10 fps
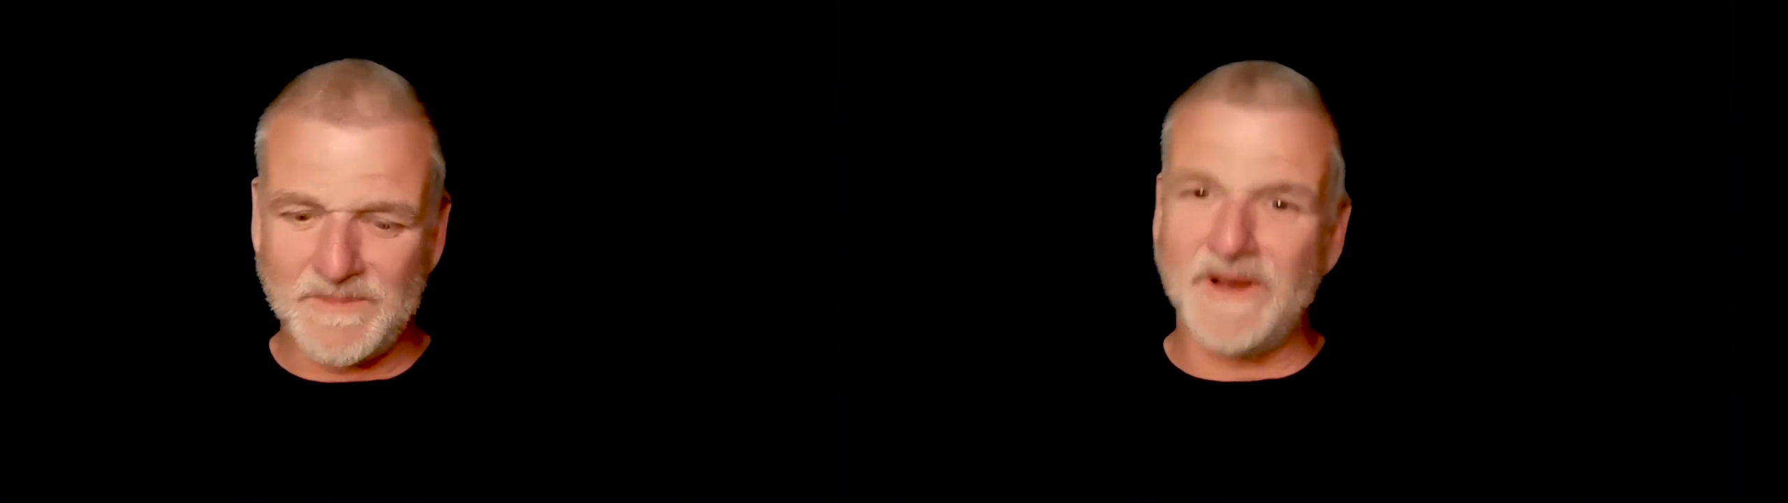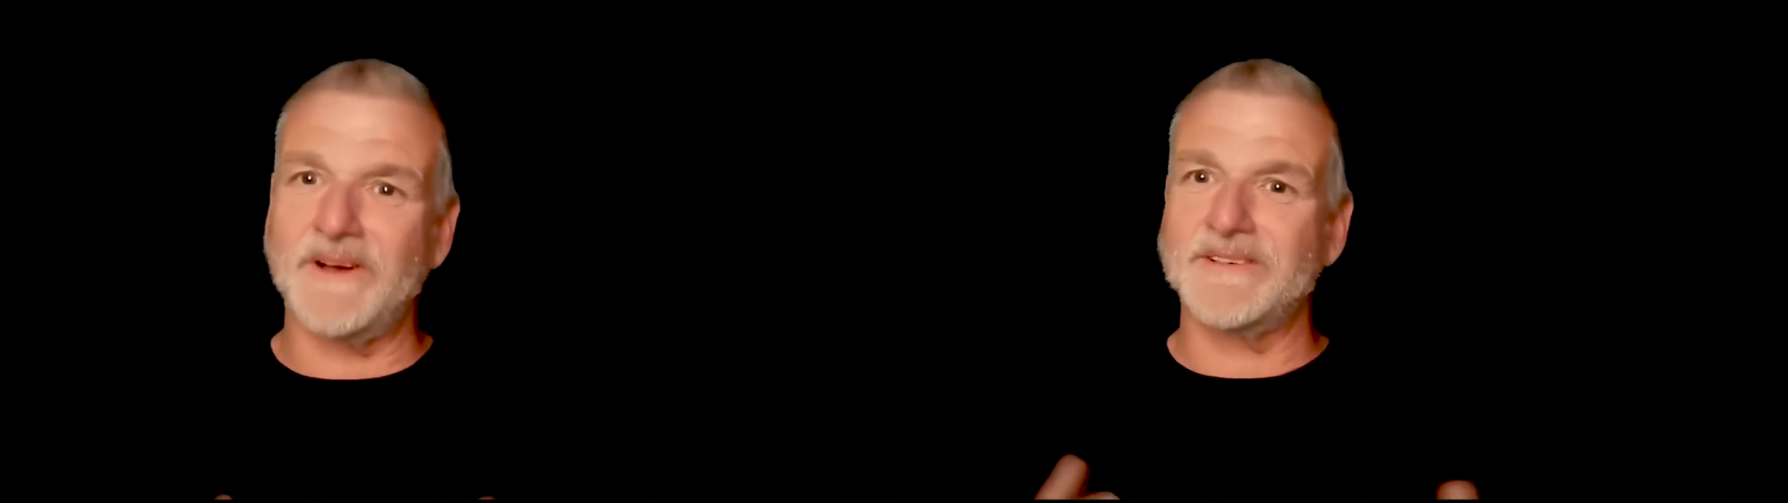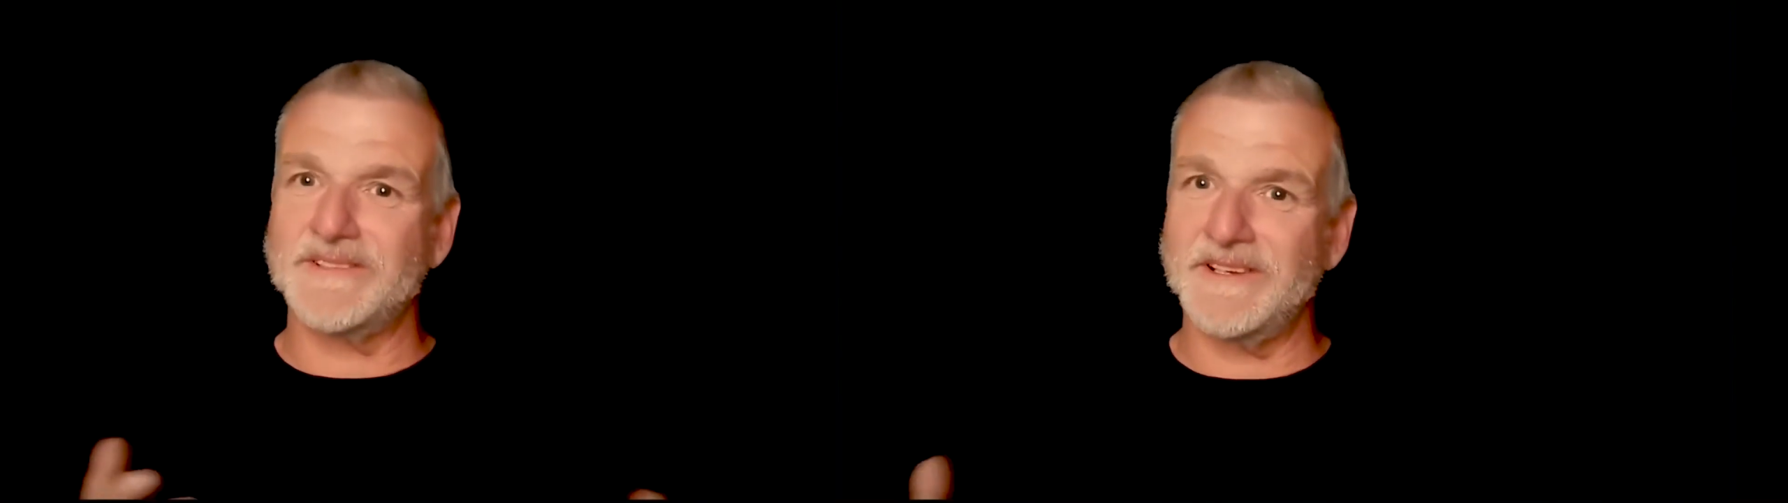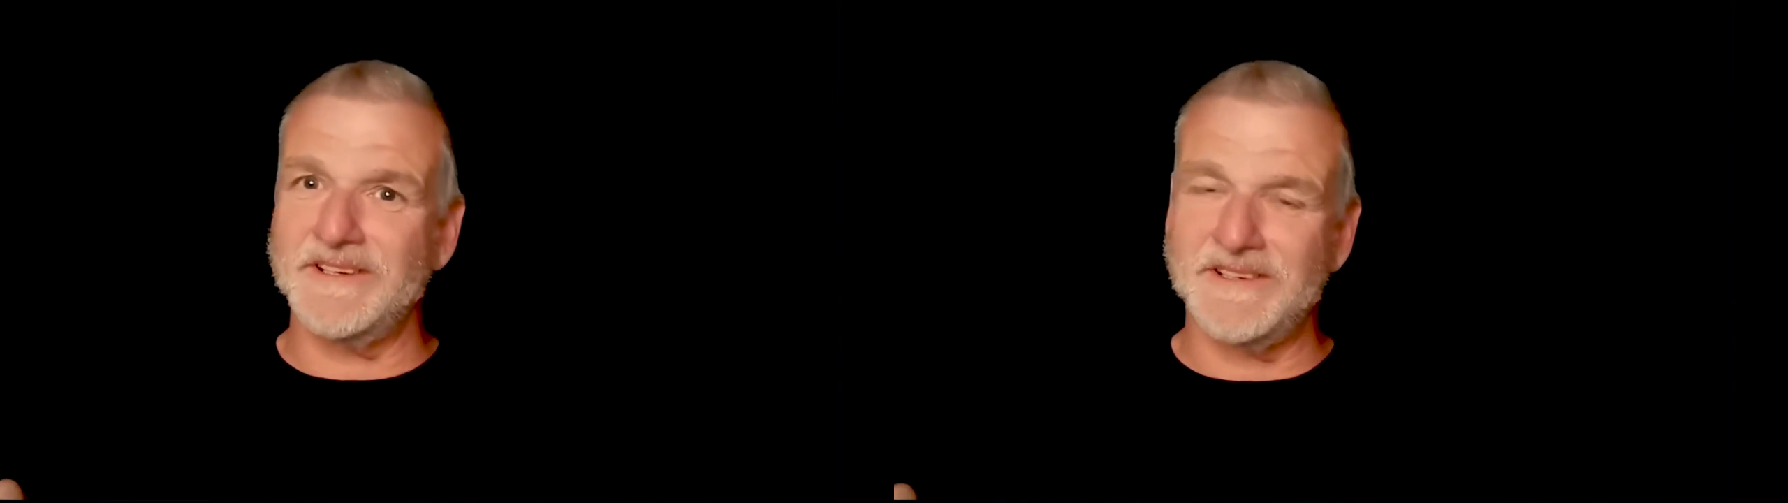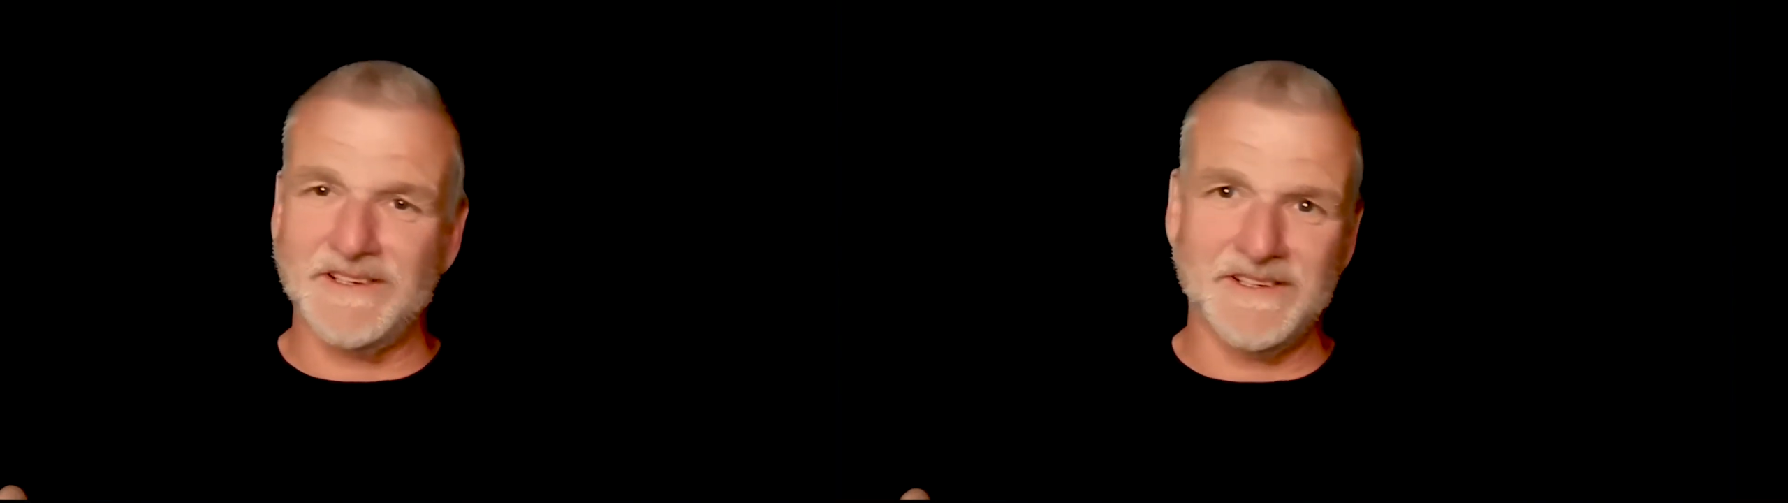Past
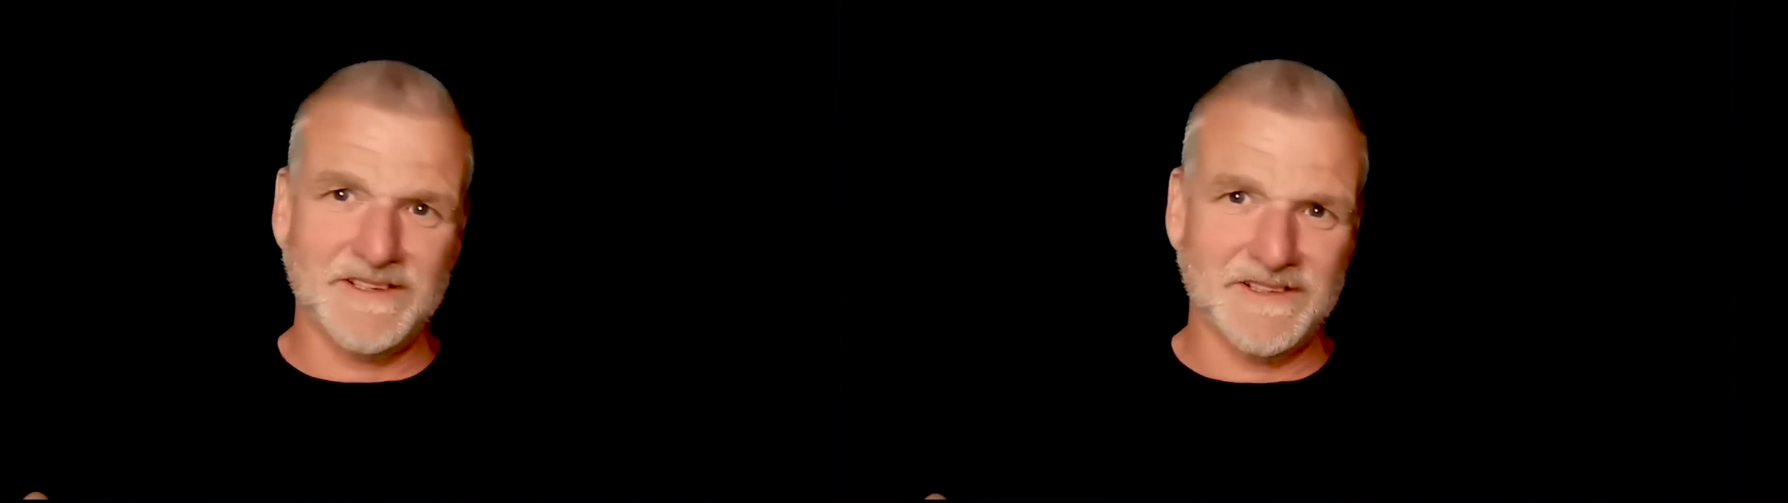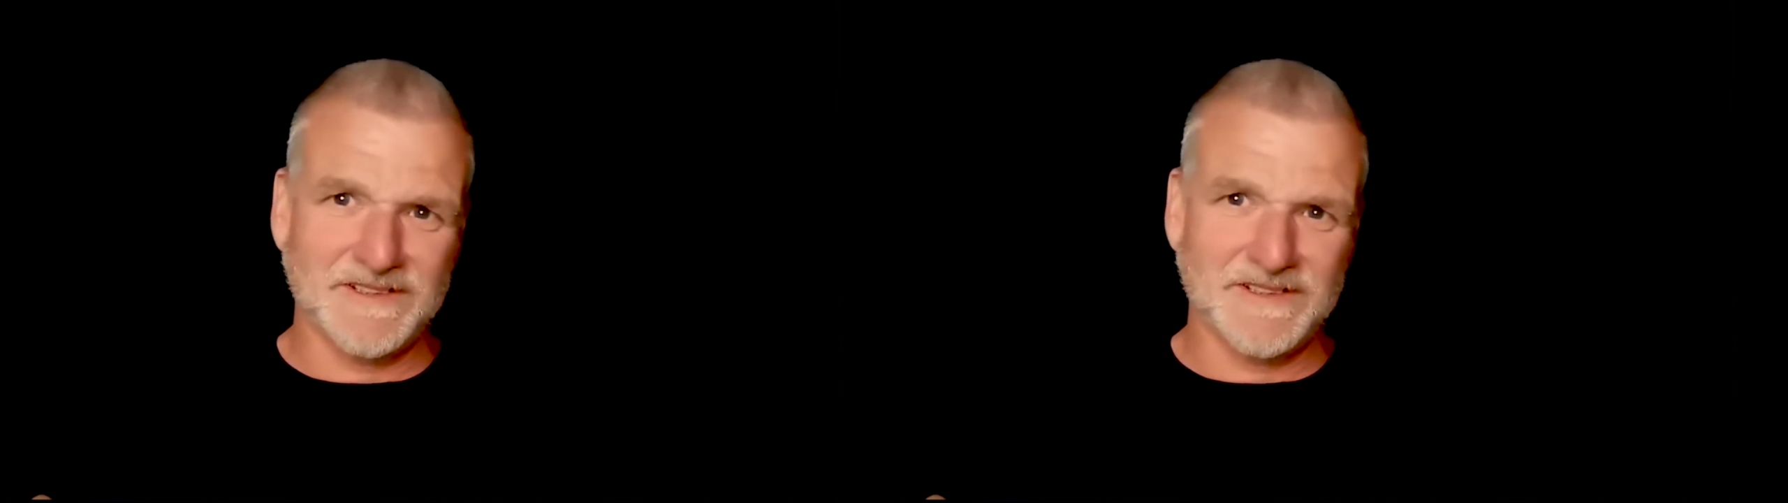thinking